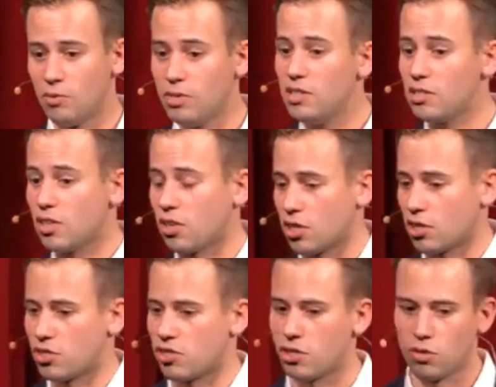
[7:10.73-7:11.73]
We need
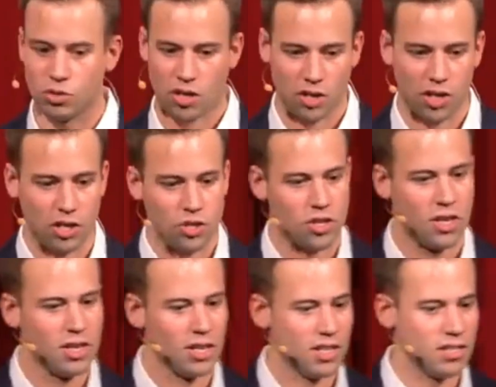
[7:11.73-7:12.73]
courage. So courage,
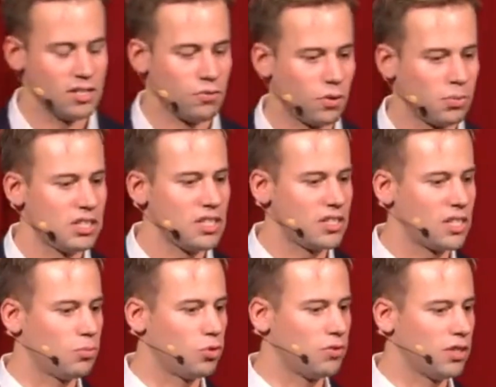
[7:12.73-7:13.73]
and this is from a
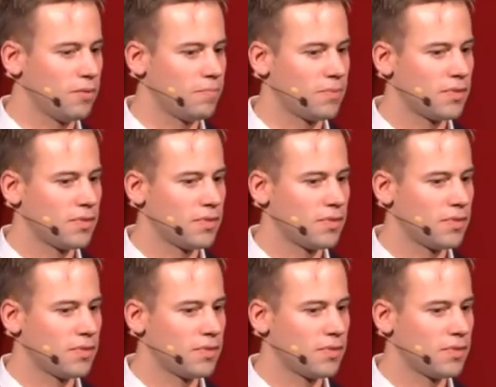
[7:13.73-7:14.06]
Disney movie,